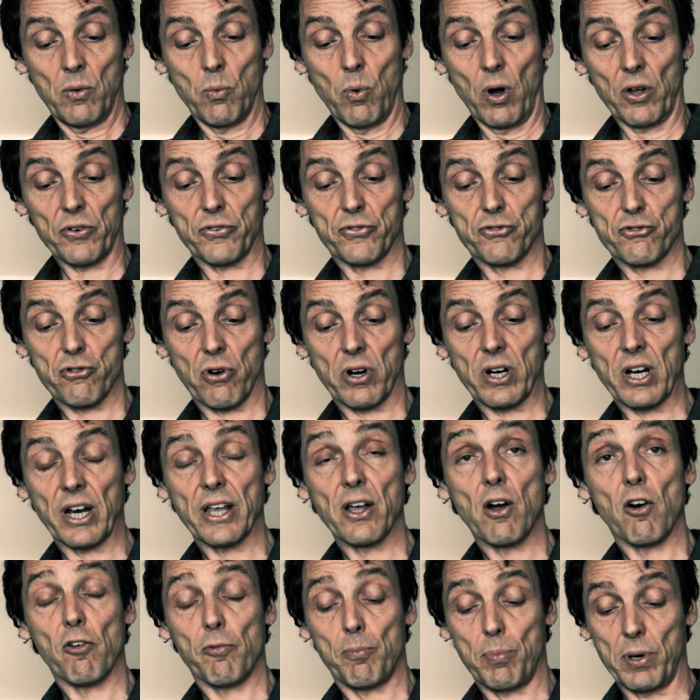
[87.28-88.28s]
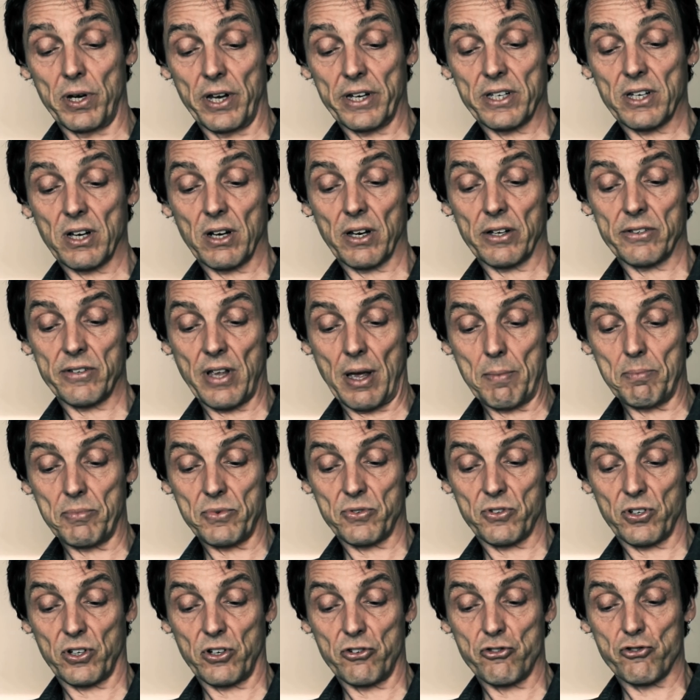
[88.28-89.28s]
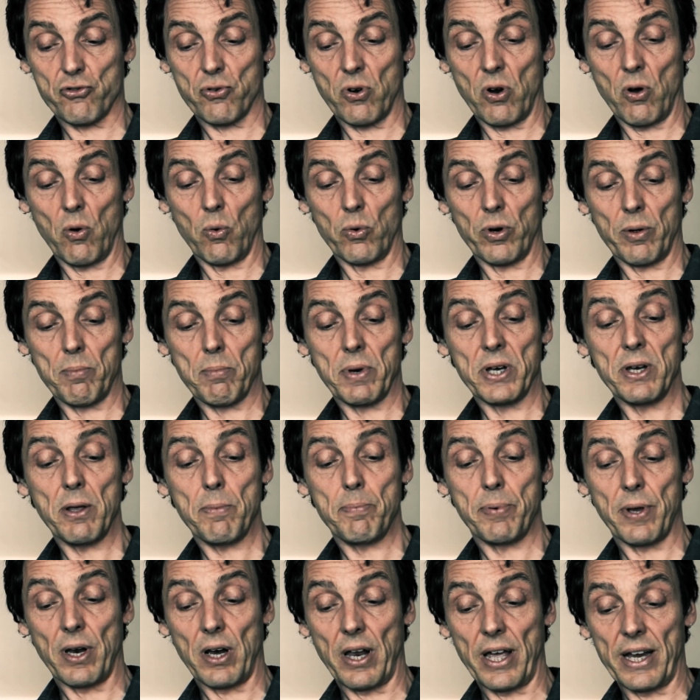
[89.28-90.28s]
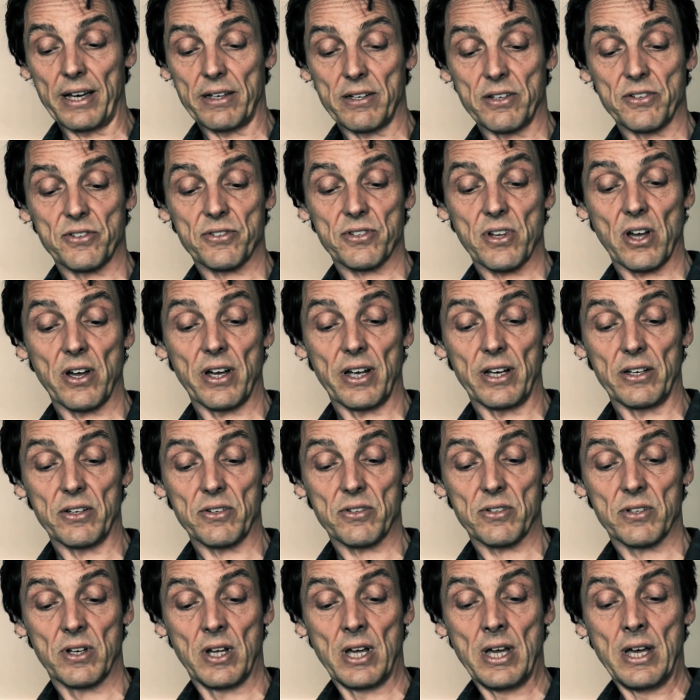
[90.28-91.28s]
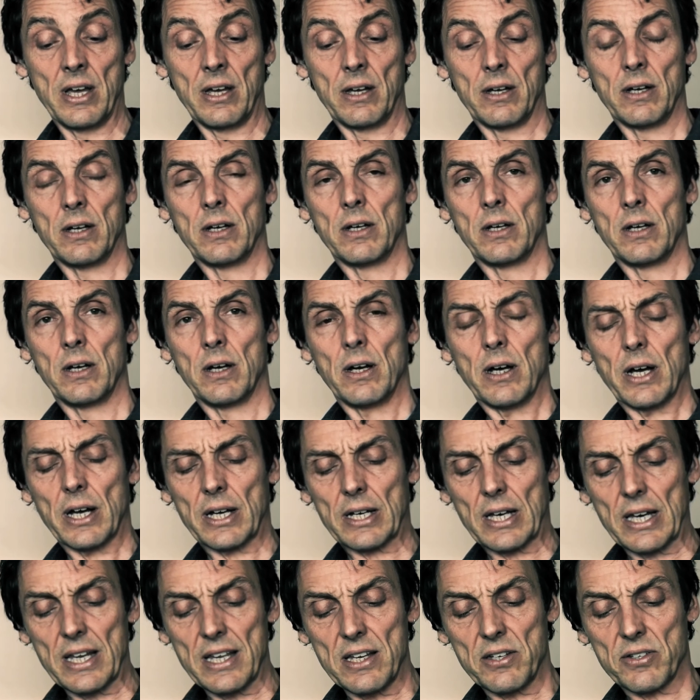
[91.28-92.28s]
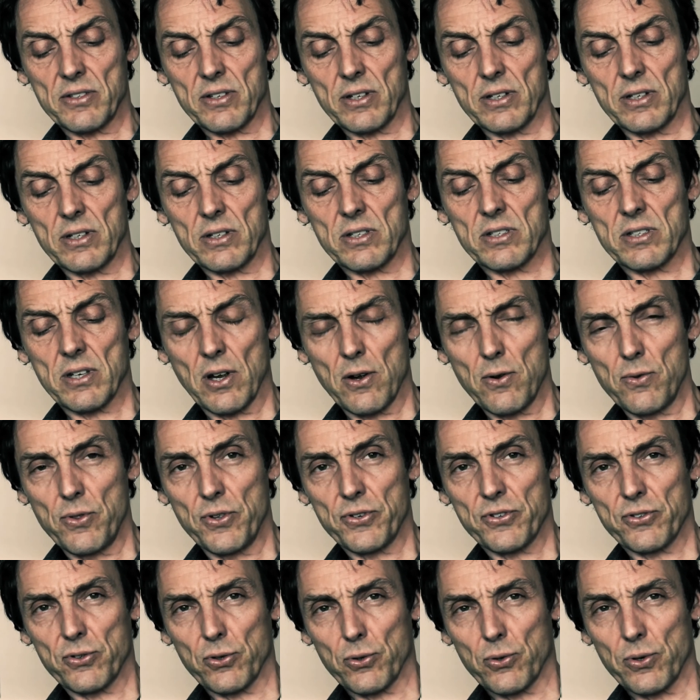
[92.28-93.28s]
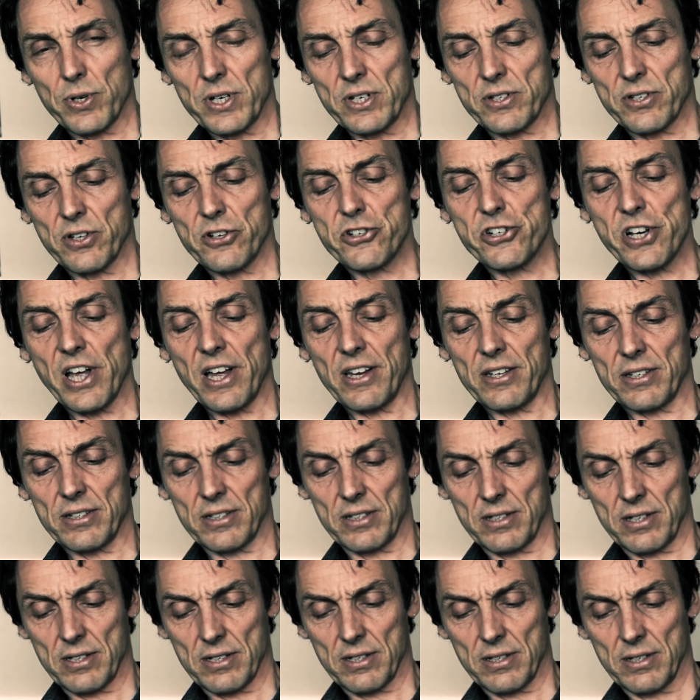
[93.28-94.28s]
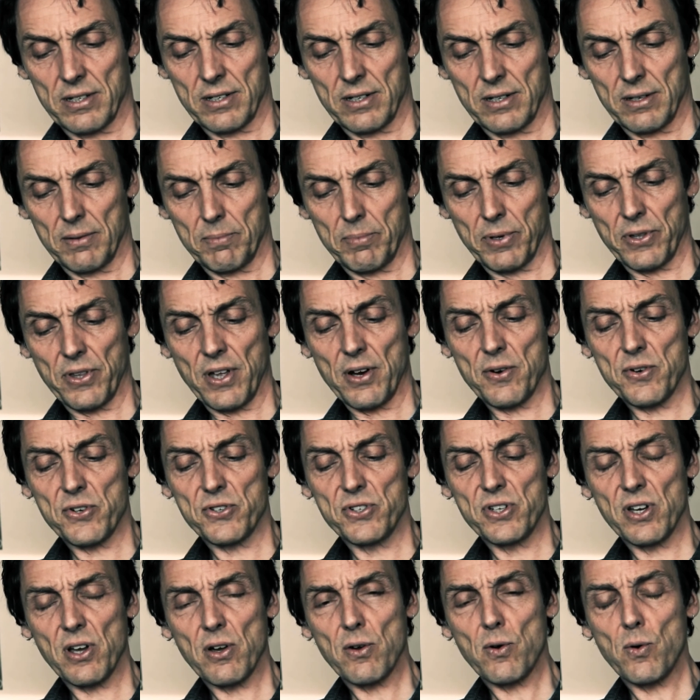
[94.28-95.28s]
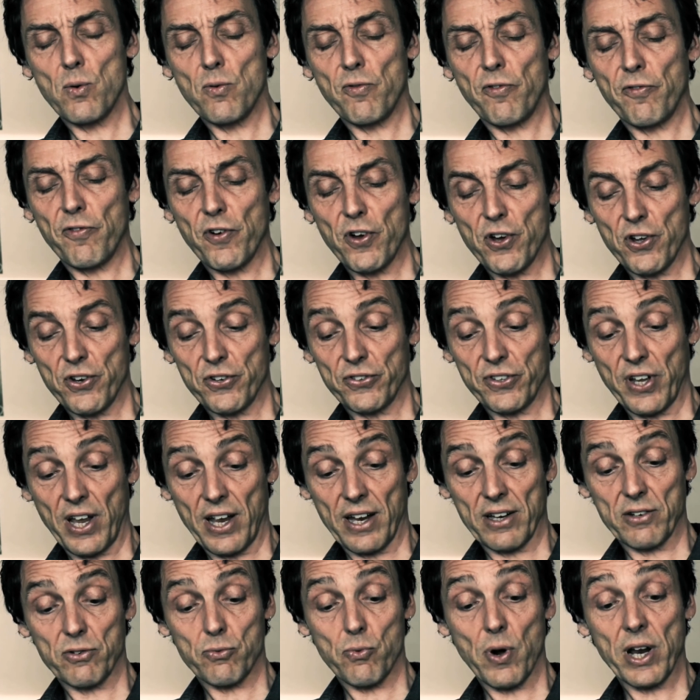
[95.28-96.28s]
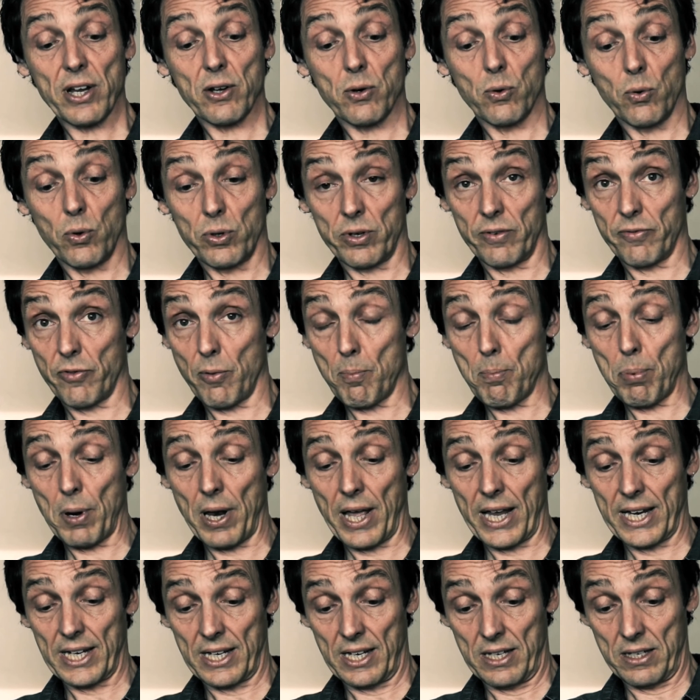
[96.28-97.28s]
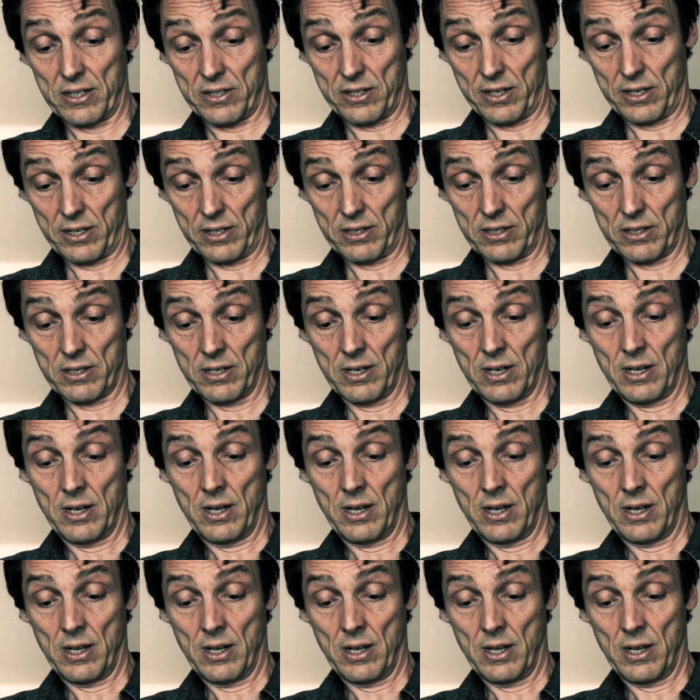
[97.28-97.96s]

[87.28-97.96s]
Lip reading: while struggling off political attempts to control and manipulate his science. At least, so the story suggests. But there is no first-hand record of the Planck incident,